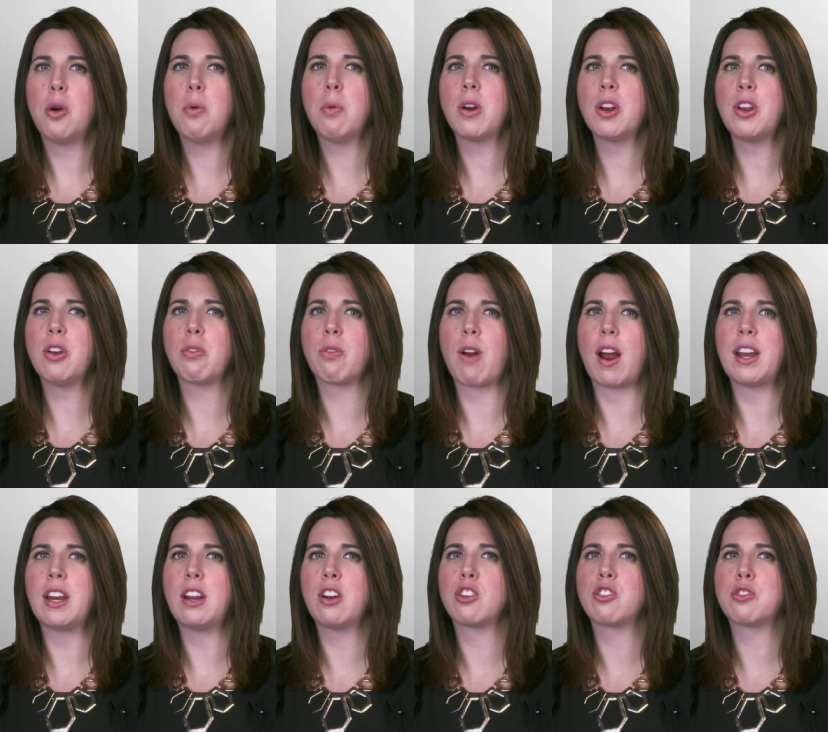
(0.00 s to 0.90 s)
Who are you
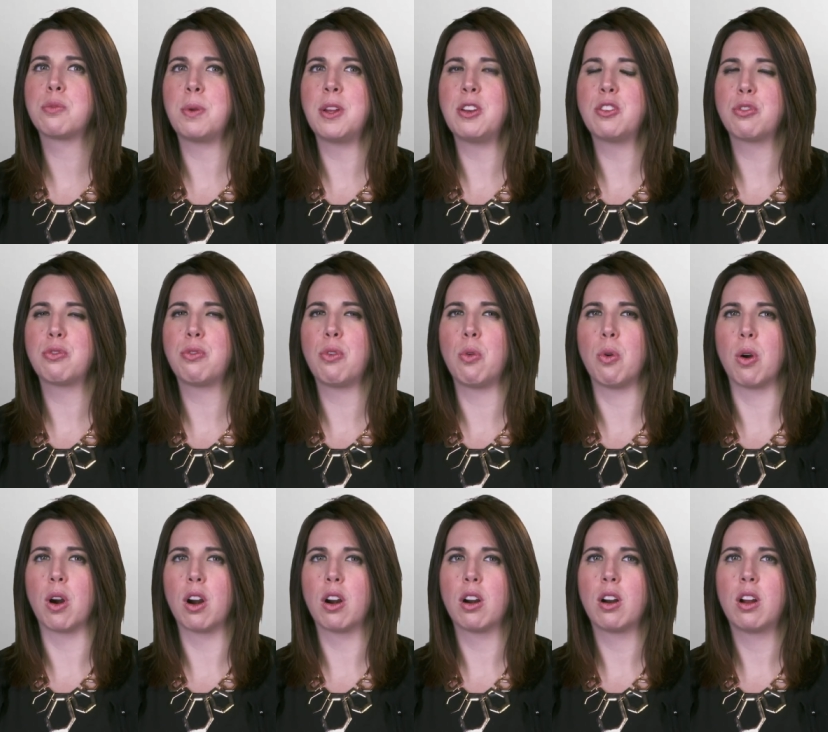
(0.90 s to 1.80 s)
writing your speech
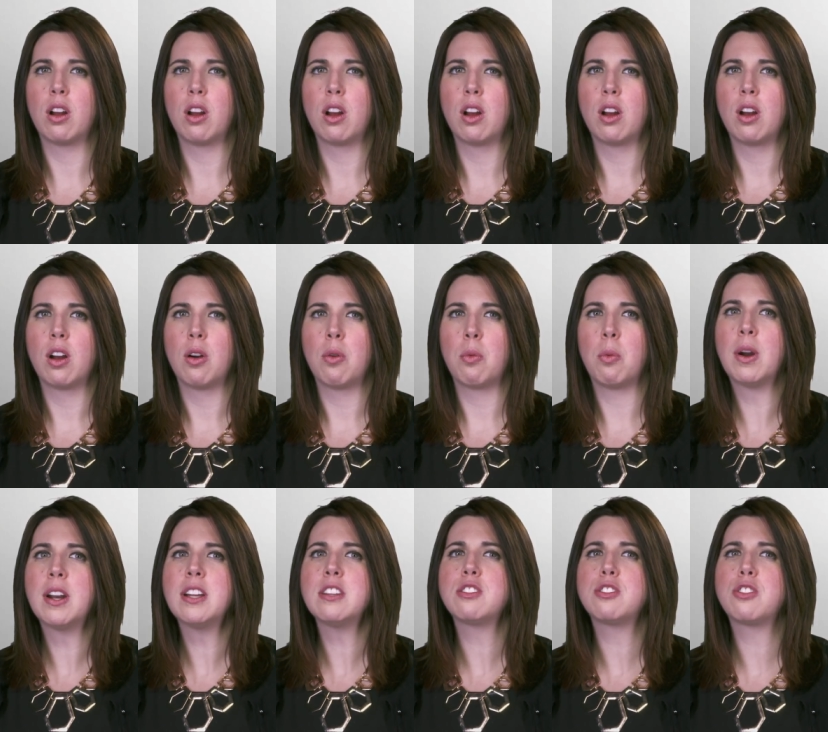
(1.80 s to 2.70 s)
for?
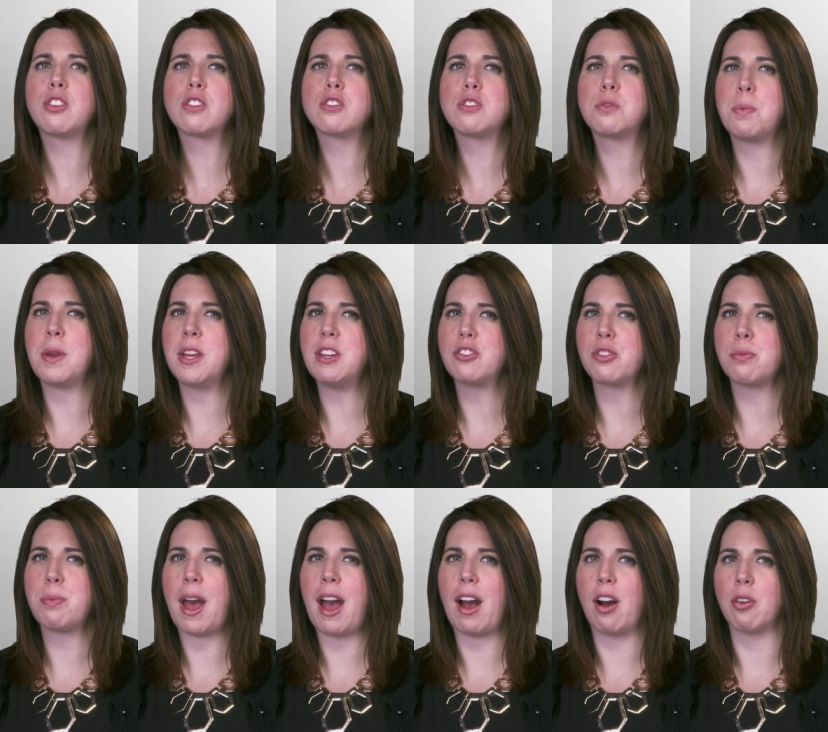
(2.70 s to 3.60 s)
What is your speech
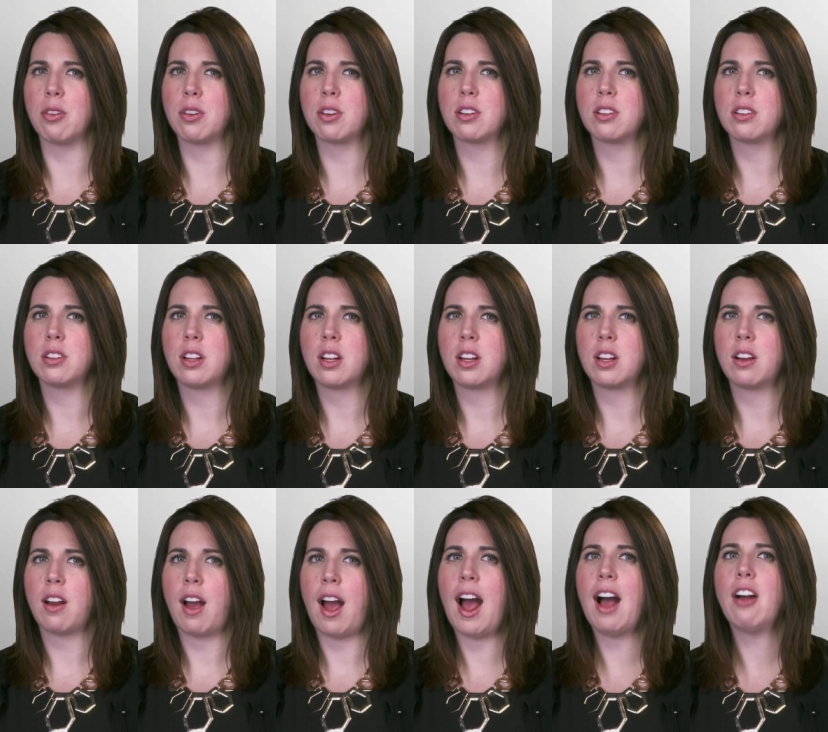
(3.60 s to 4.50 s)
about?
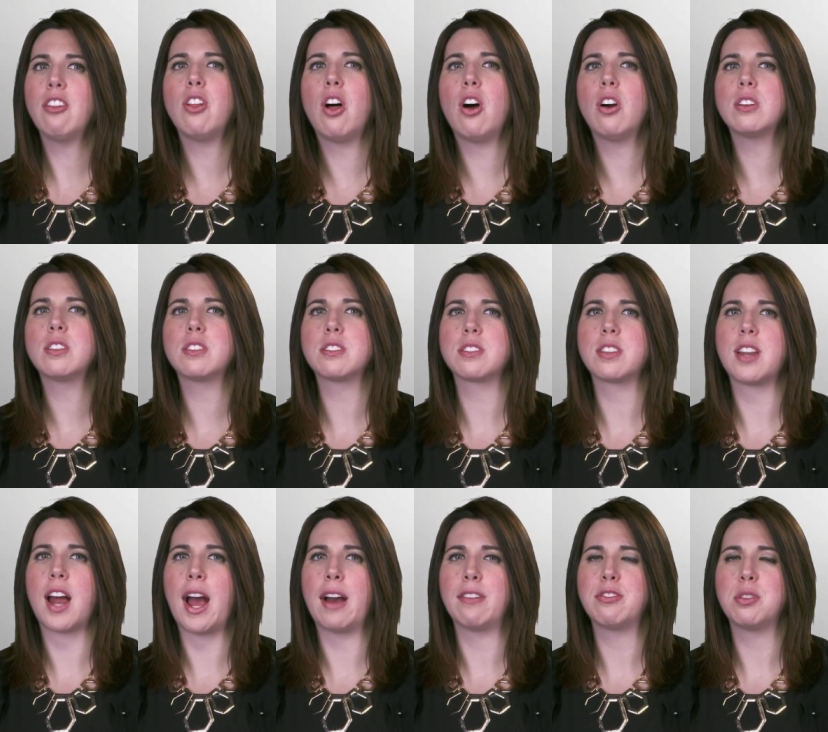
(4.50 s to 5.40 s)
How long does
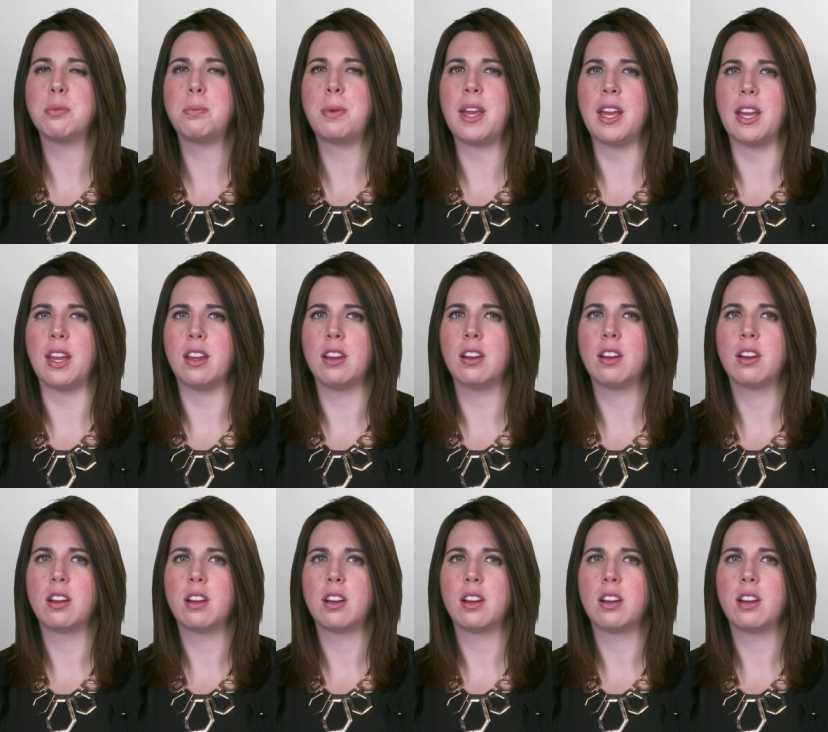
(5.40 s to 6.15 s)
it have to be?